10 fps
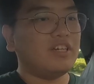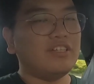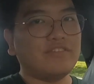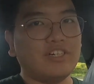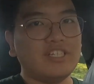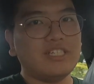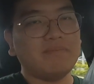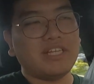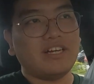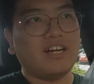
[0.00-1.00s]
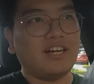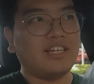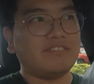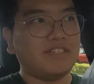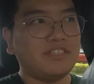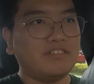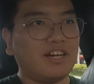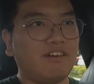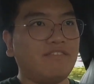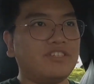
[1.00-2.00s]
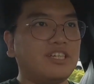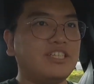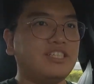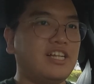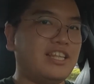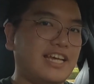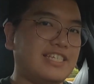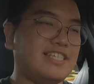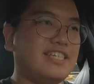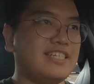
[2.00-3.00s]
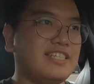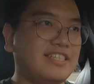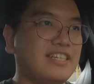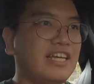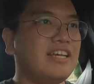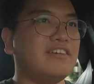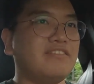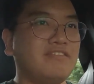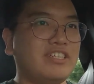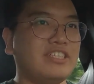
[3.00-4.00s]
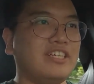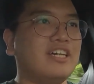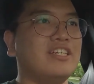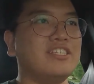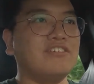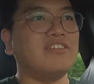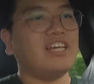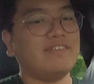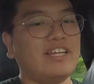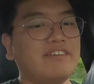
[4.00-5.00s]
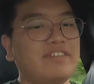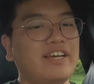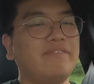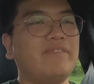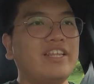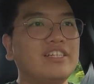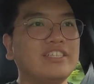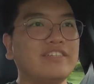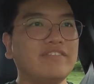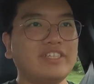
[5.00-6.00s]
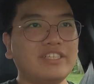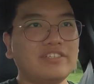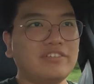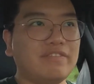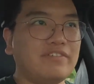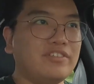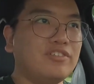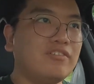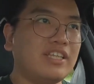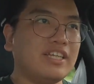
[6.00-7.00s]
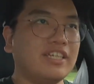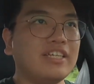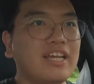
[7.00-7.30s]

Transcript: And of course, this being the RS, we do have additional niceties which the others don't have. Like we have paddle shifters, so if you do wanna